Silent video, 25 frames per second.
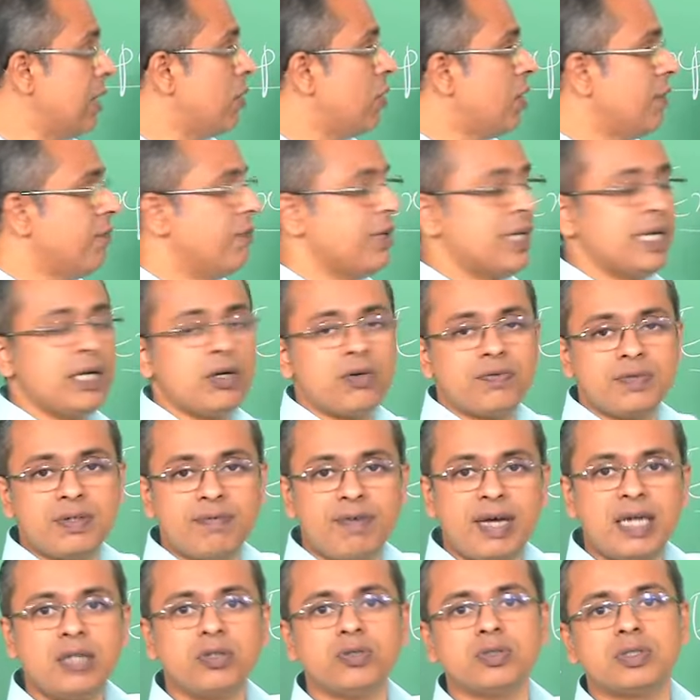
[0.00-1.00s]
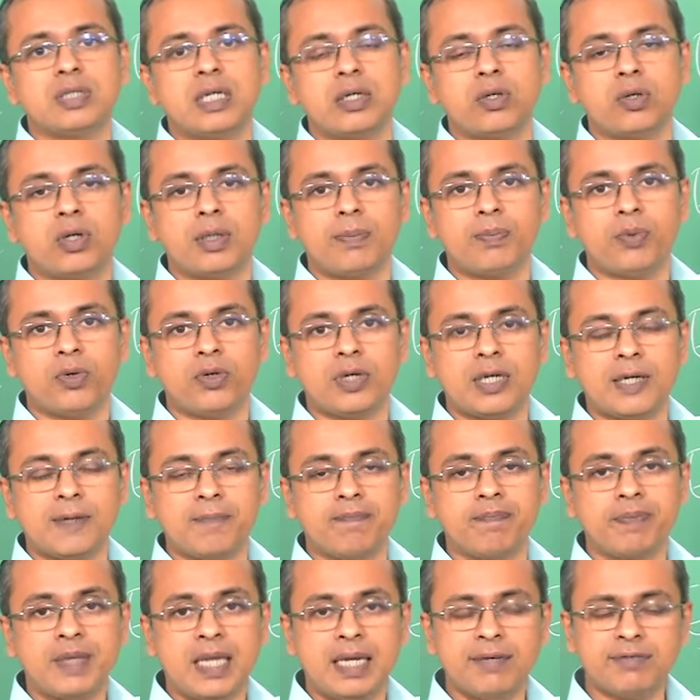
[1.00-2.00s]
confident of the values that you are reporting.
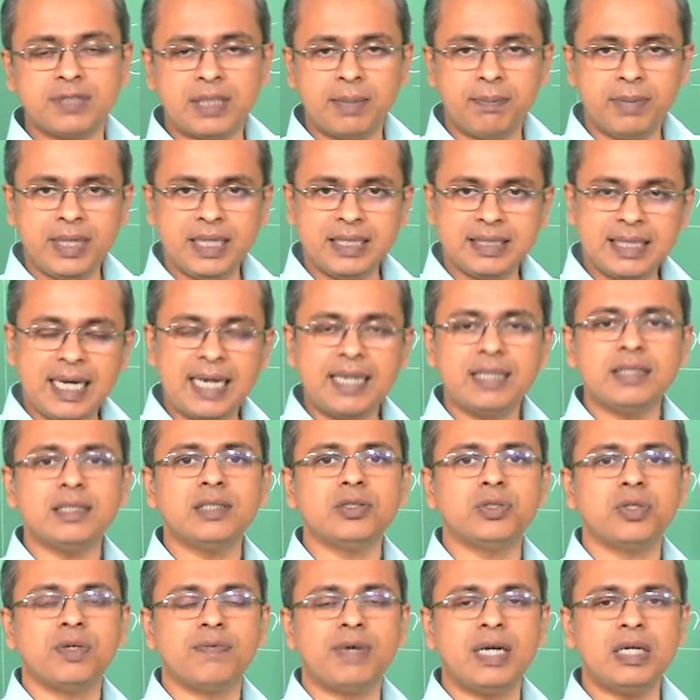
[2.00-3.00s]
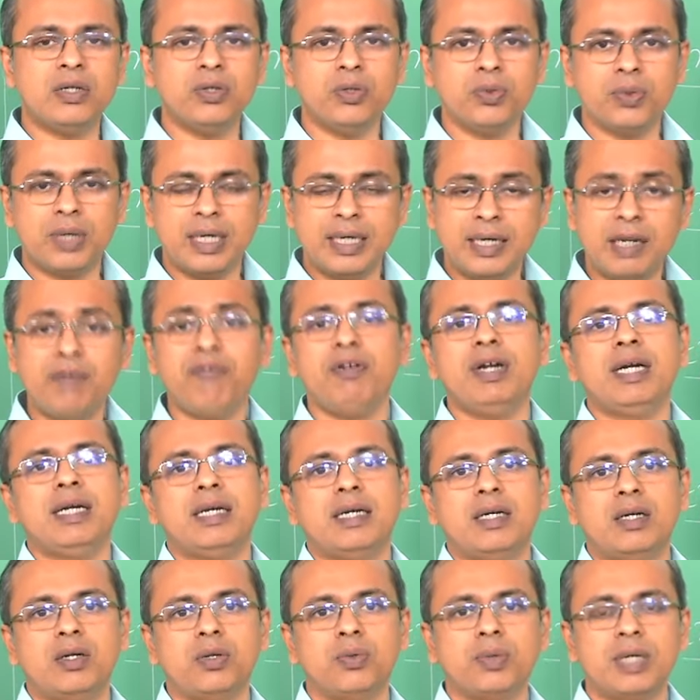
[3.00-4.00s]
If somebody challenges your value, you can defend
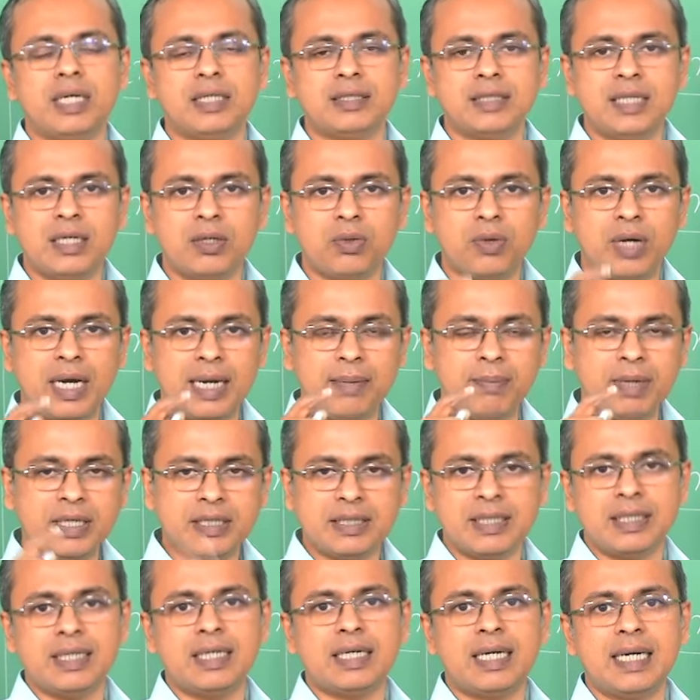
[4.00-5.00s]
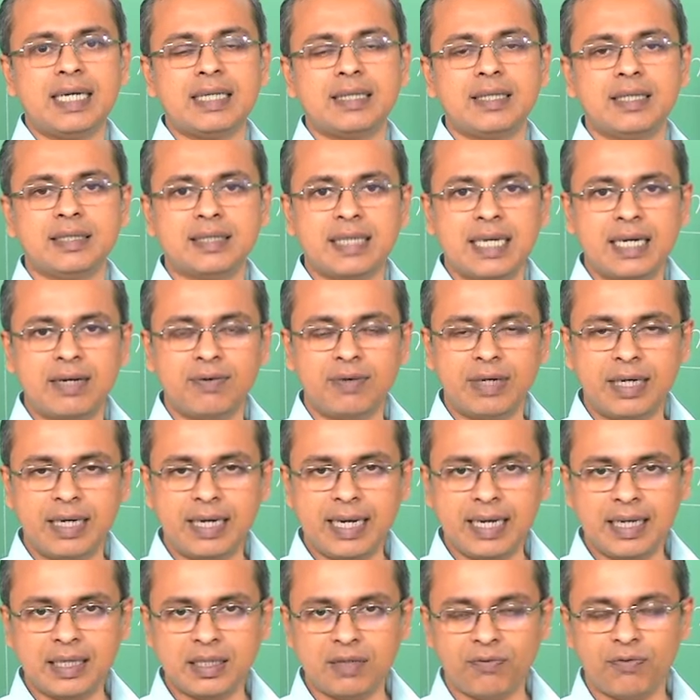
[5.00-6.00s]
it. You can say, I measured it like this, I have
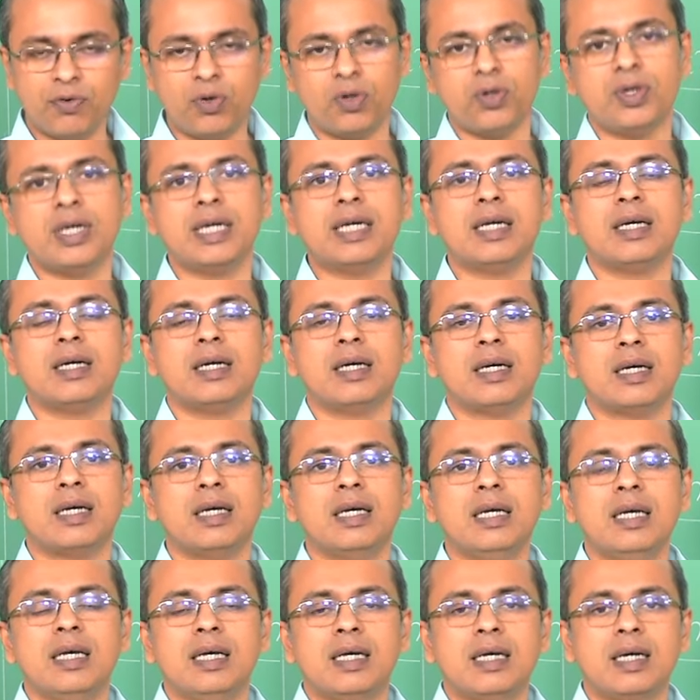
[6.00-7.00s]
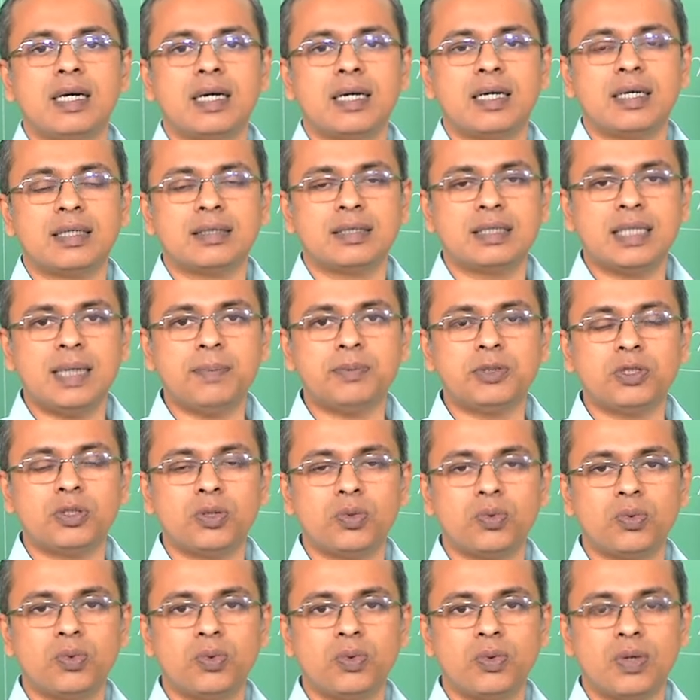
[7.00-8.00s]
taken the following steps
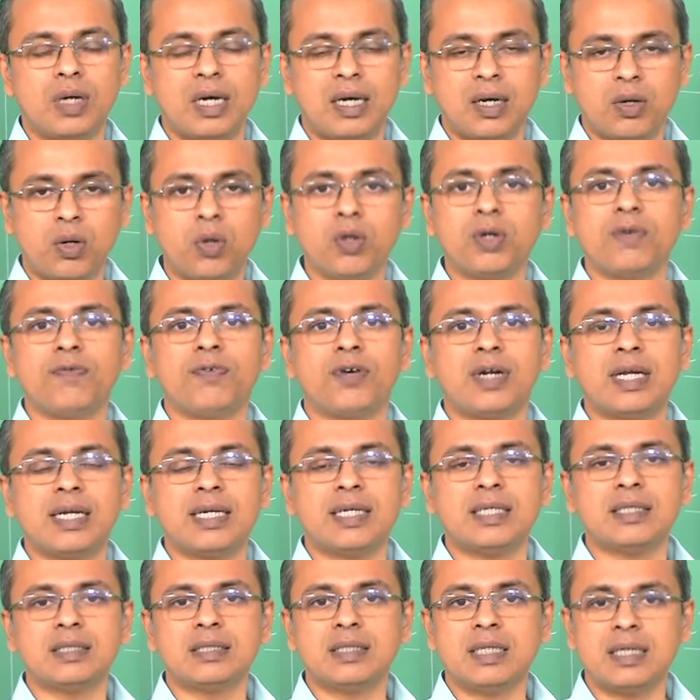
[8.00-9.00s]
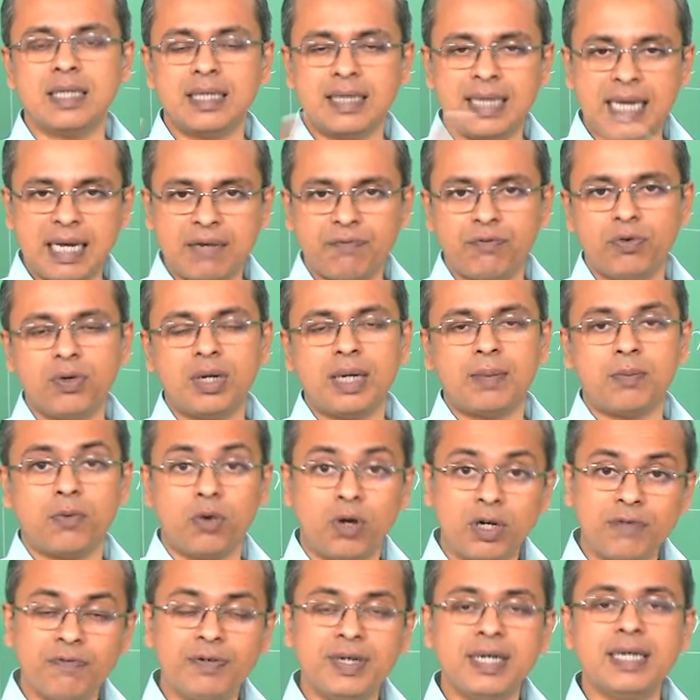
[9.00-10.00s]
to account for errors, and therefore I am
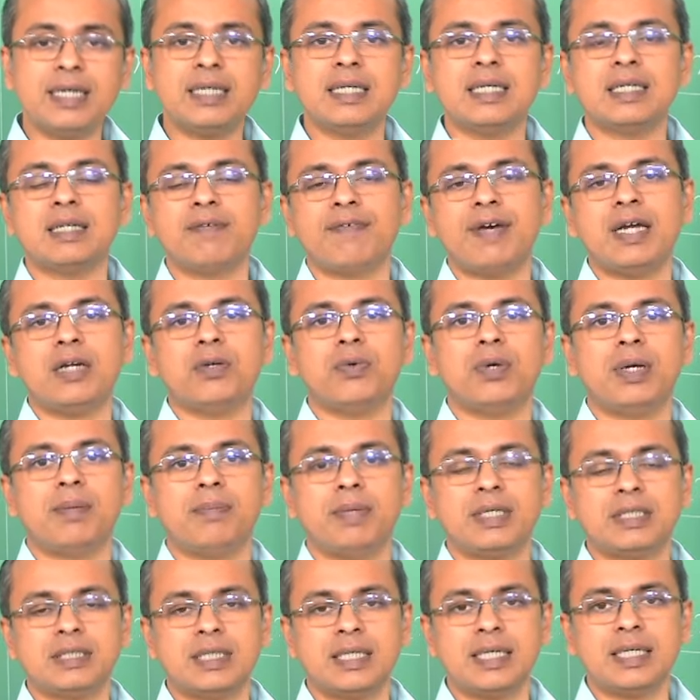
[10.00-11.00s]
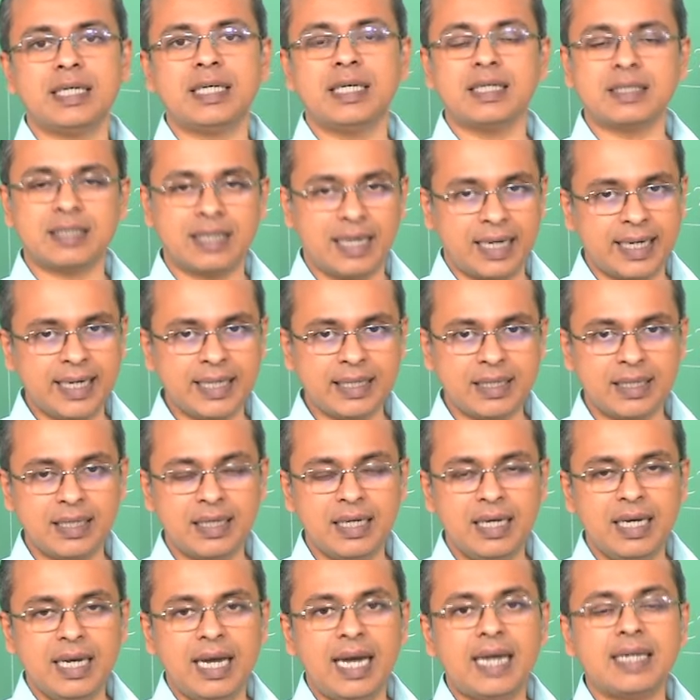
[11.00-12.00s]
confident that the value I am measuring is correct,
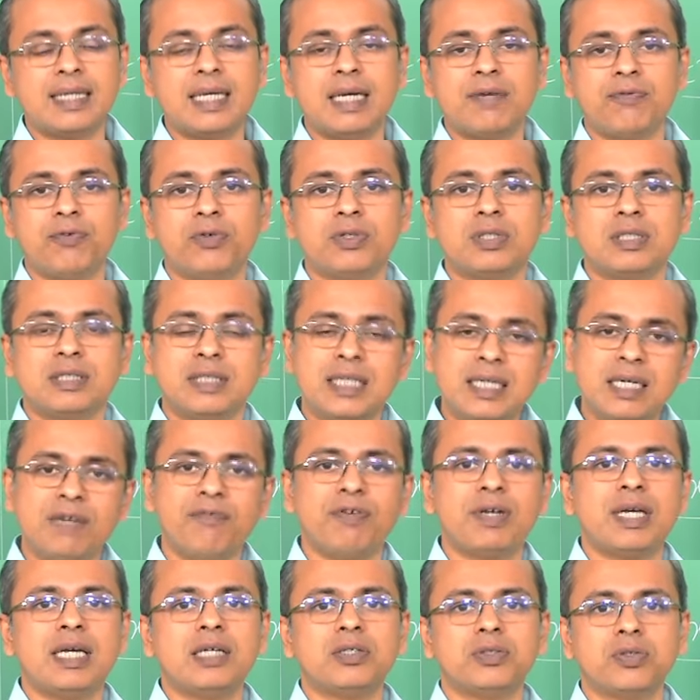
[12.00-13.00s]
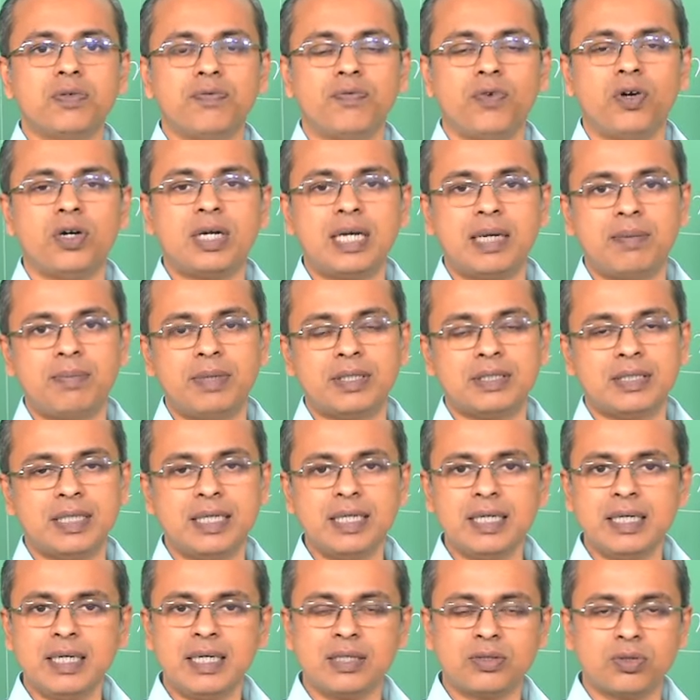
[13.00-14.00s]
and therefore the significance of what I am
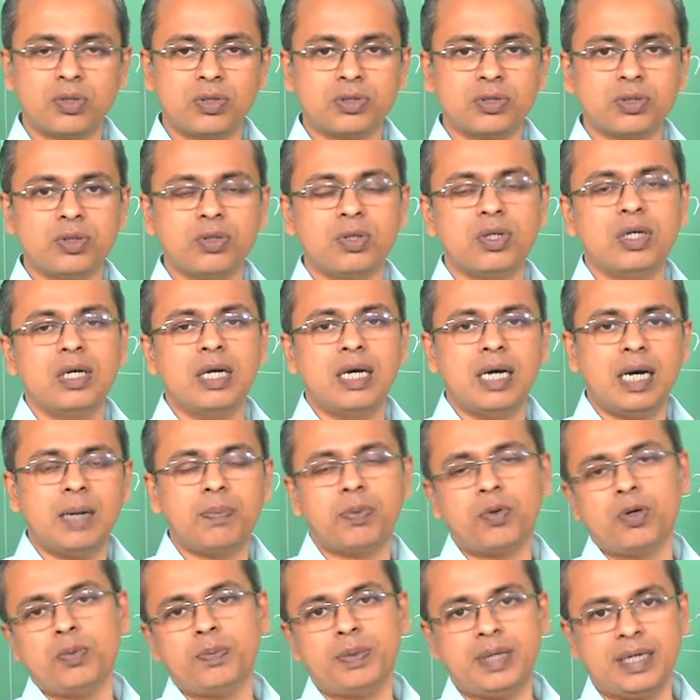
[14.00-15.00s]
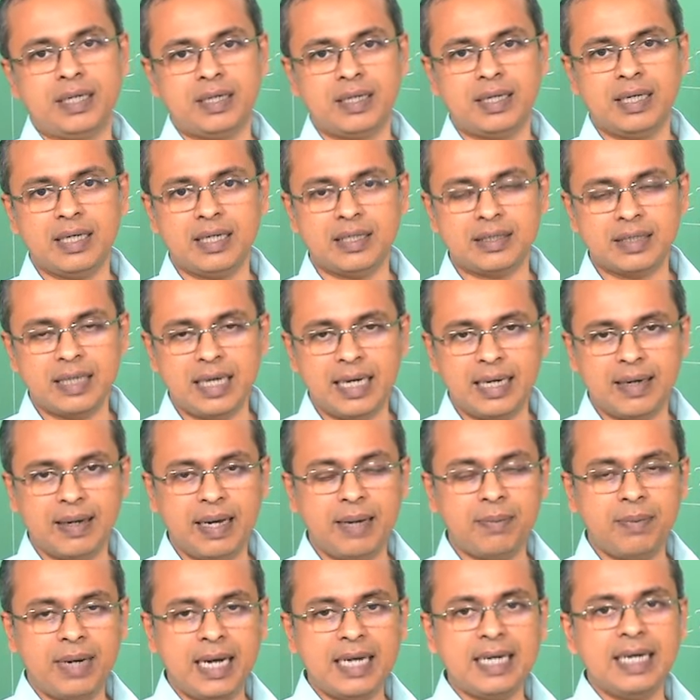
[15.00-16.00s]
measuring is also appropriate. It is, I
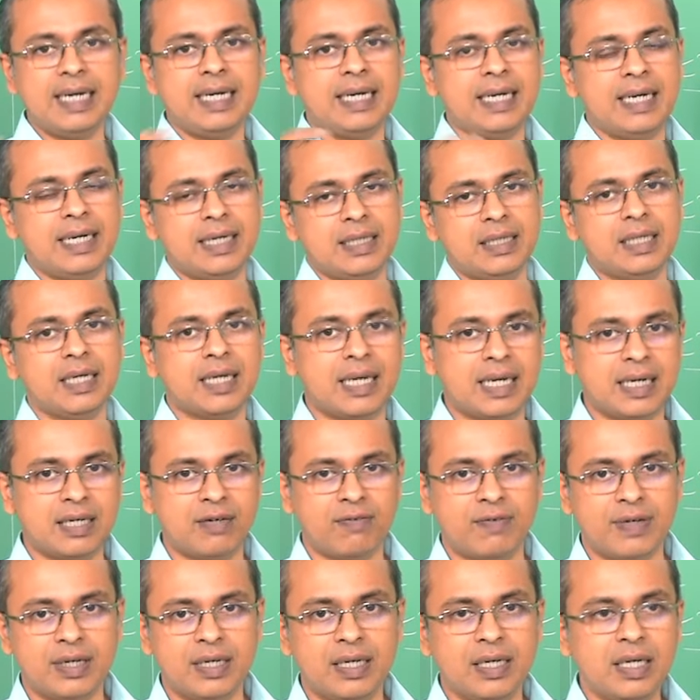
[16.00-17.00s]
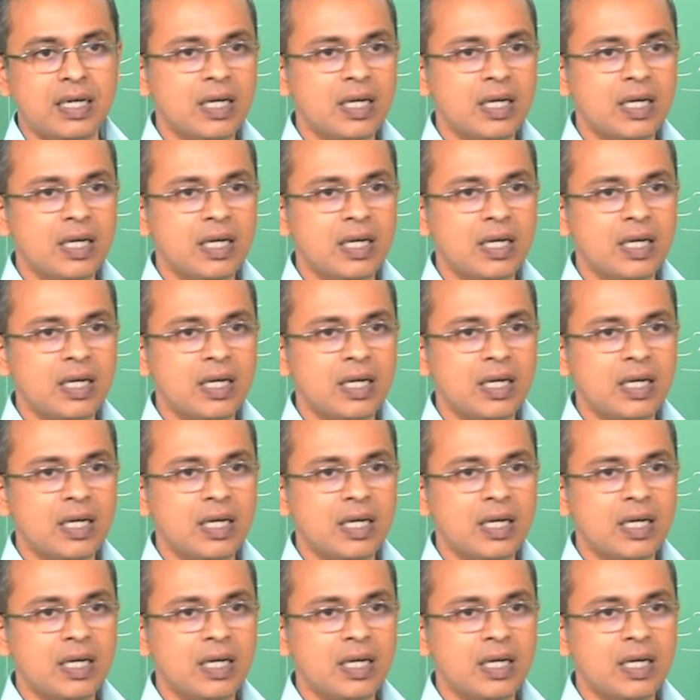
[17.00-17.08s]
am highlighting it the correct way.